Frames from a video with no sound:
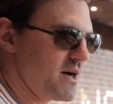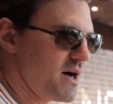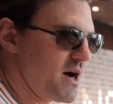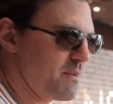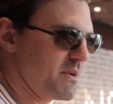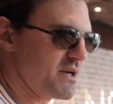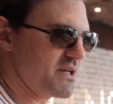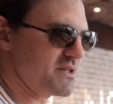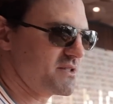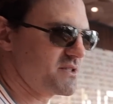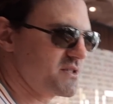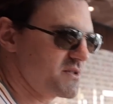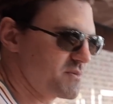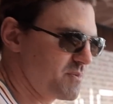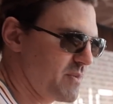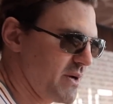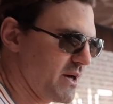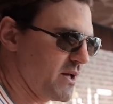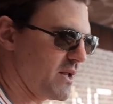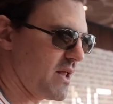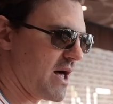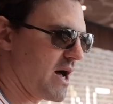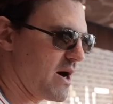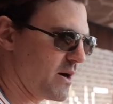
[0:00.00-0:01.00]
I'm gonna
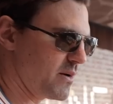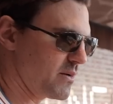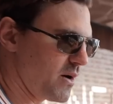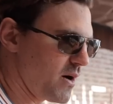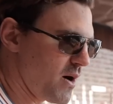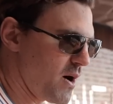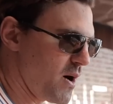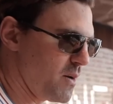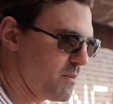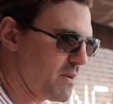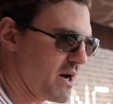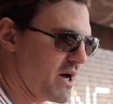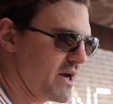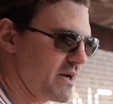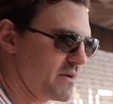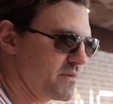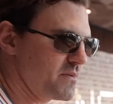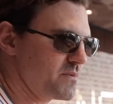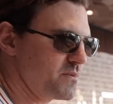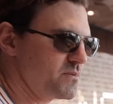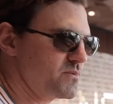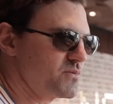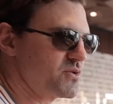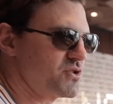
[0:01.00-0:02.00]
spill out all my
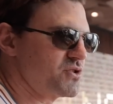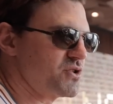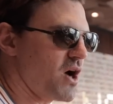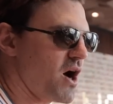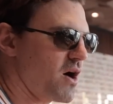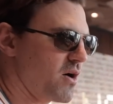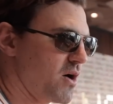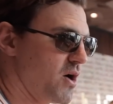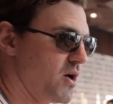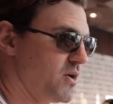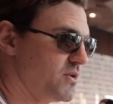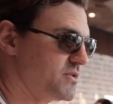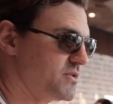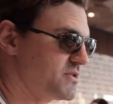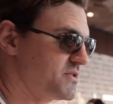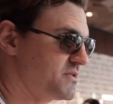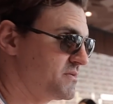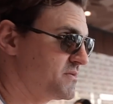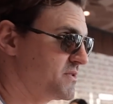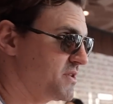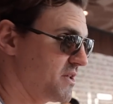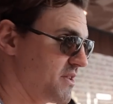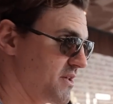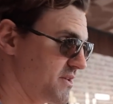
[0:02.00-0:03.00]
sorrows
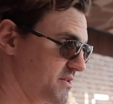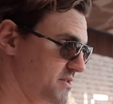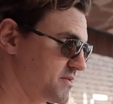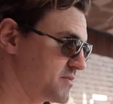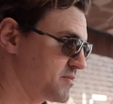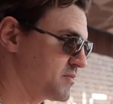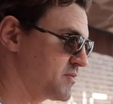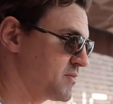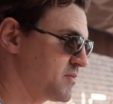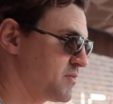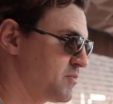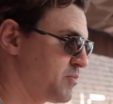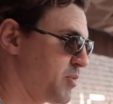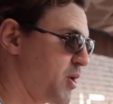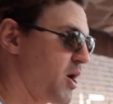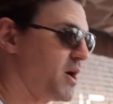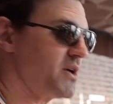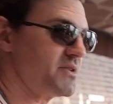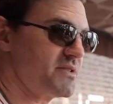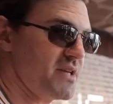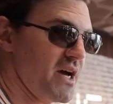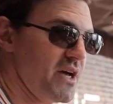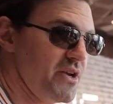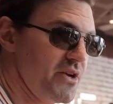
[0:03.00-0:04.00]
to this
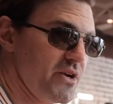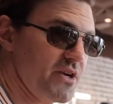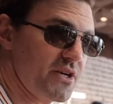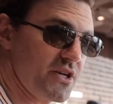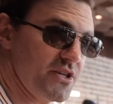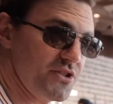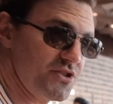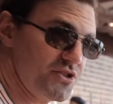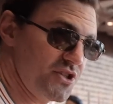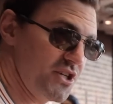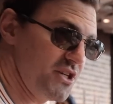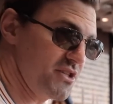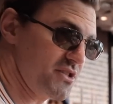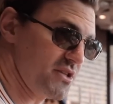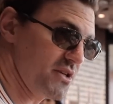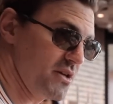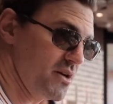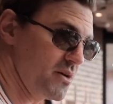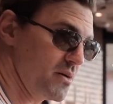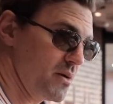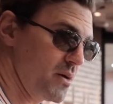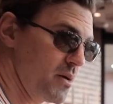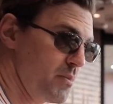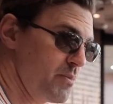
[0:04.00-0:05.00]
bartender because she's
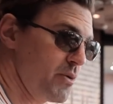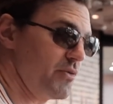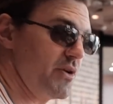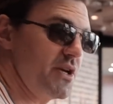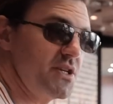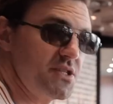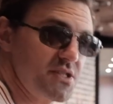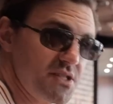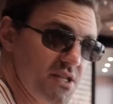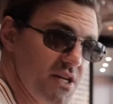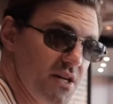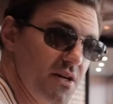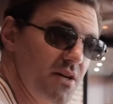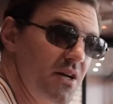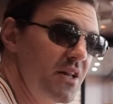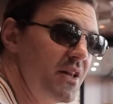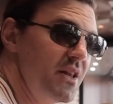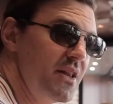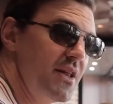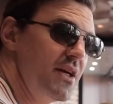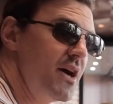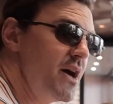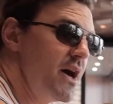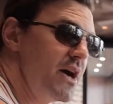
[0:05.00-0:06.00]
a barista.
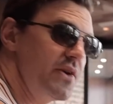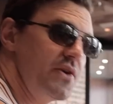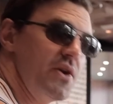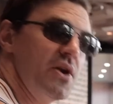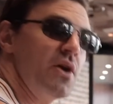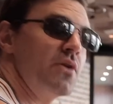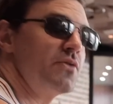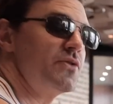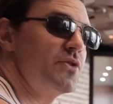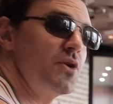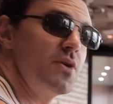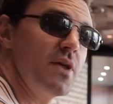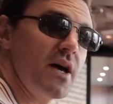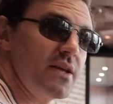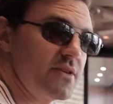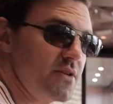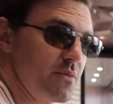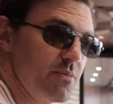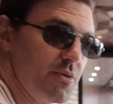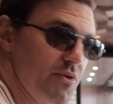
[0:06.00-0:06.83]
And you don't do that to